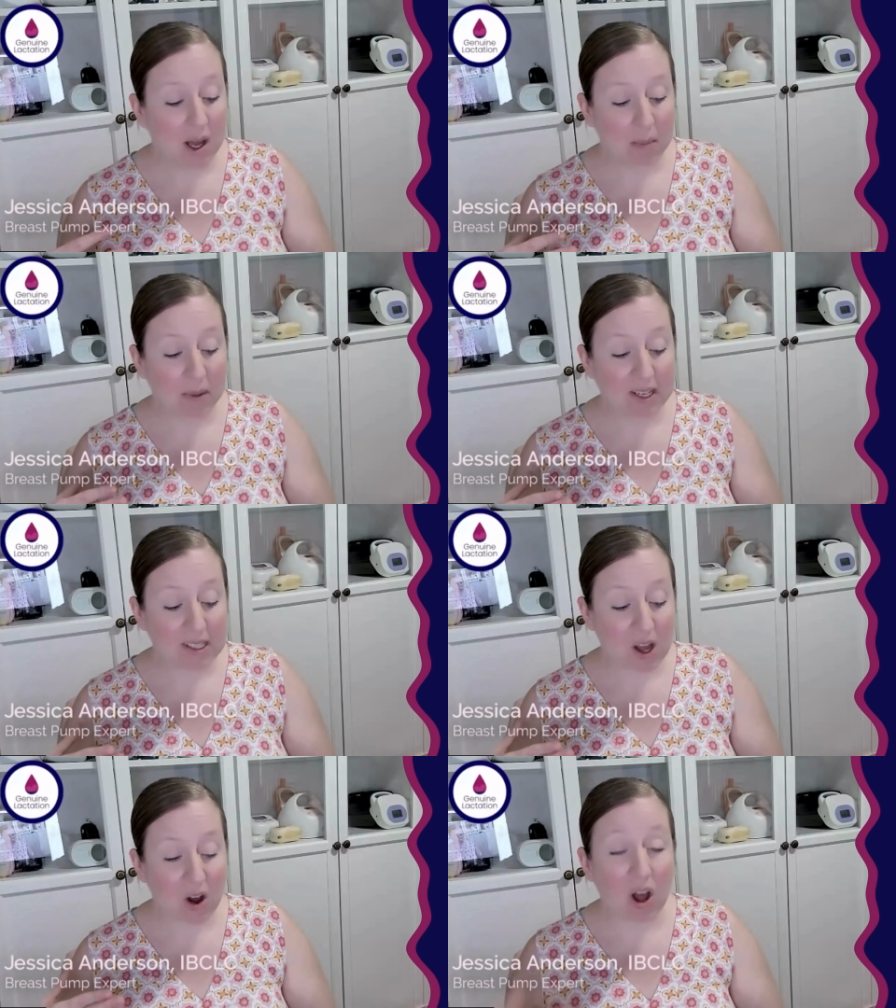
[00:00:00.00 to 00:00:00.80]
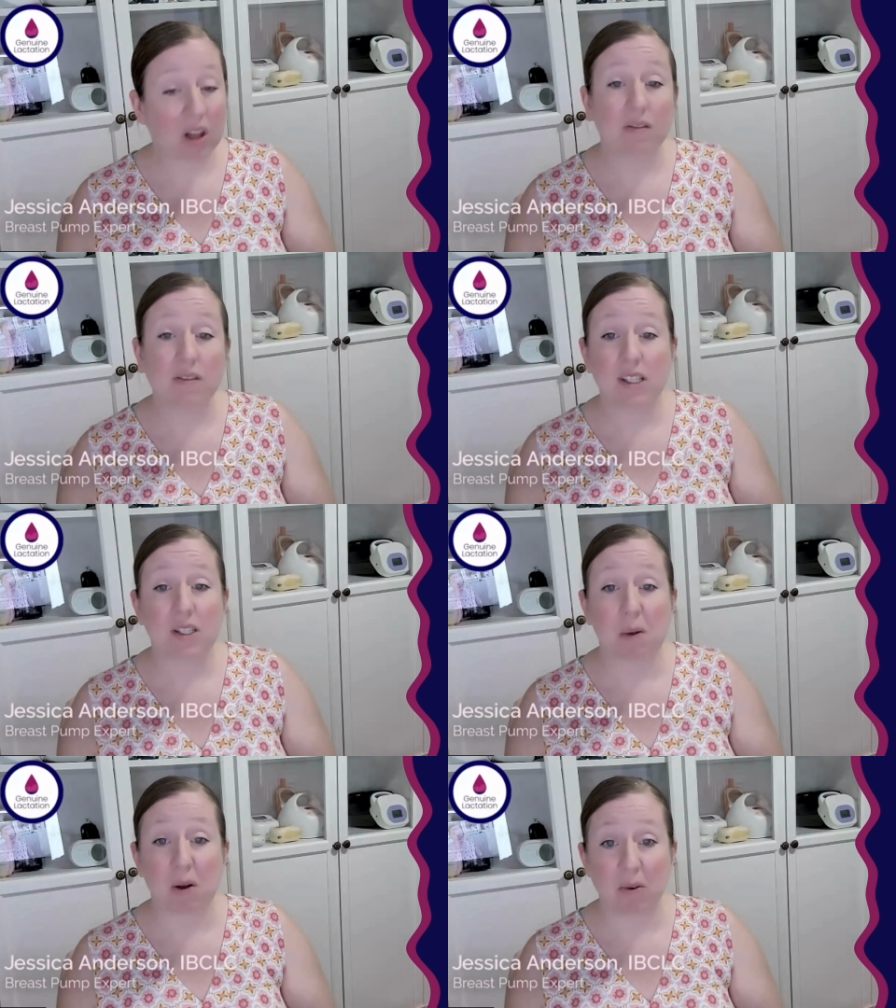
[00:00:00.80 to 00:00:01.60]
because all of these
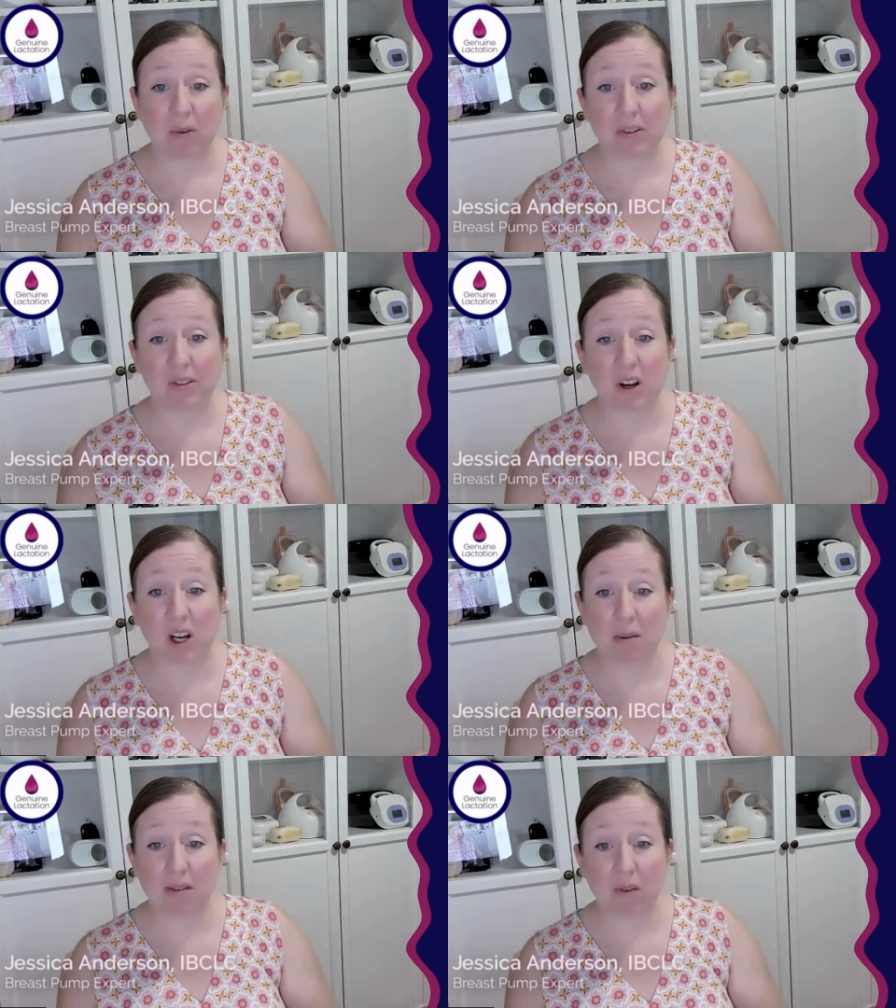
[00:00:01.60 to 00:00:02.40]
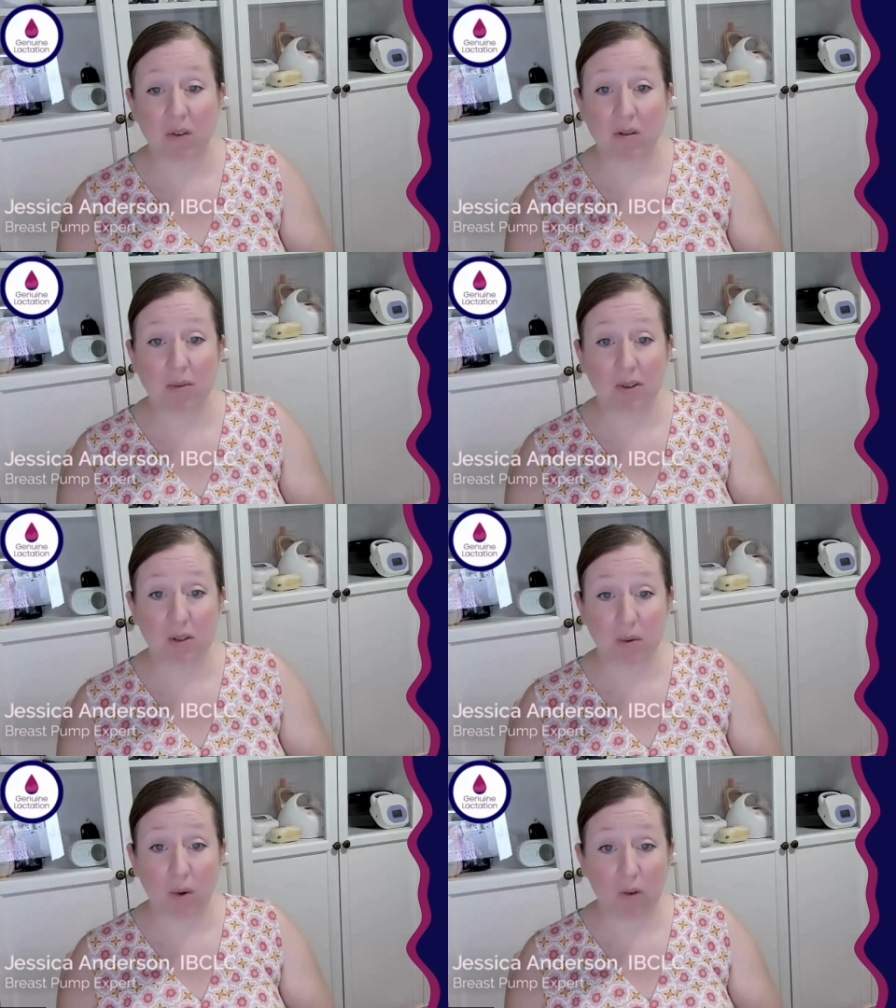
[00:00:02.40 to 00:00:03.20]
small motors are going to be vulnerable
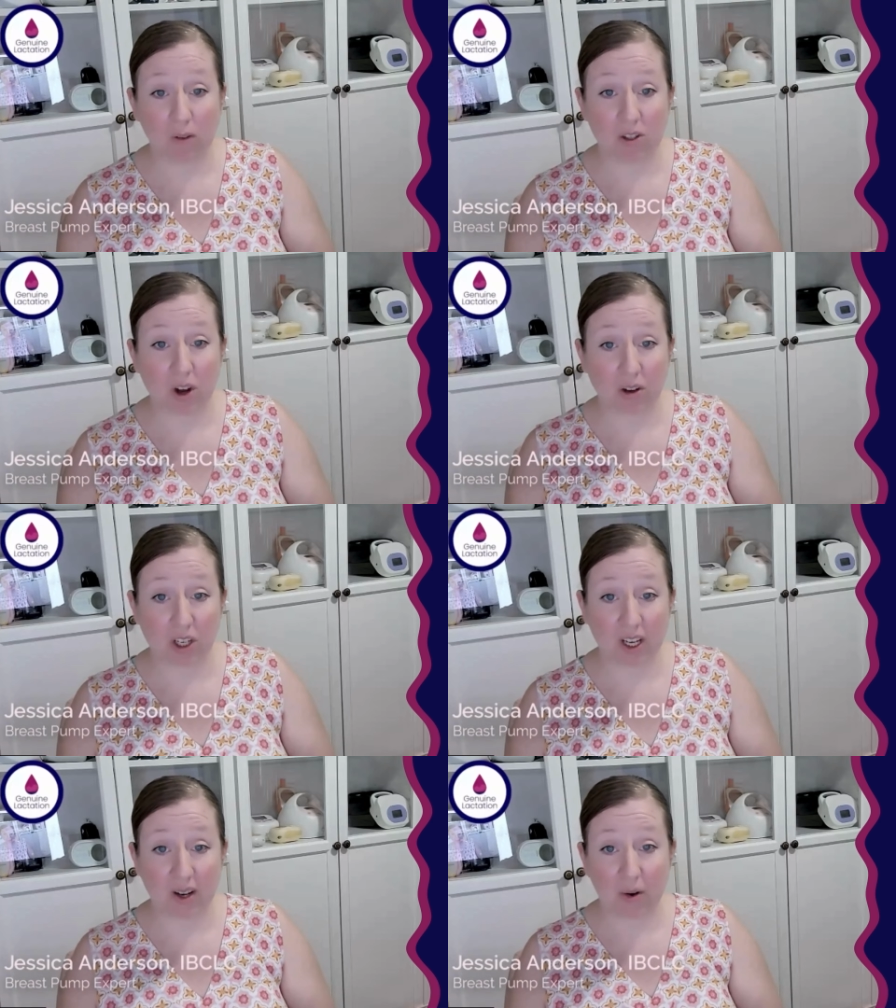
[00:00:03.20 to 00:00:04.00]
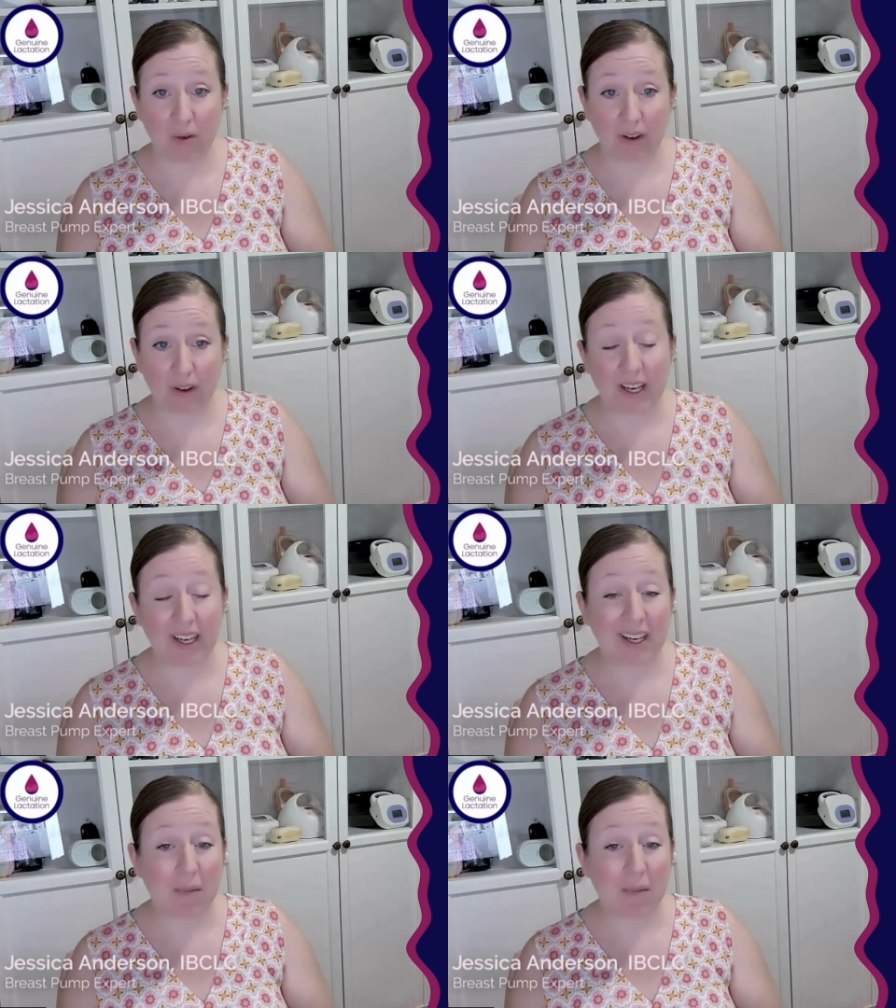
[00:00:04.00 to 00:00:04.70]
to overcharging and overheating,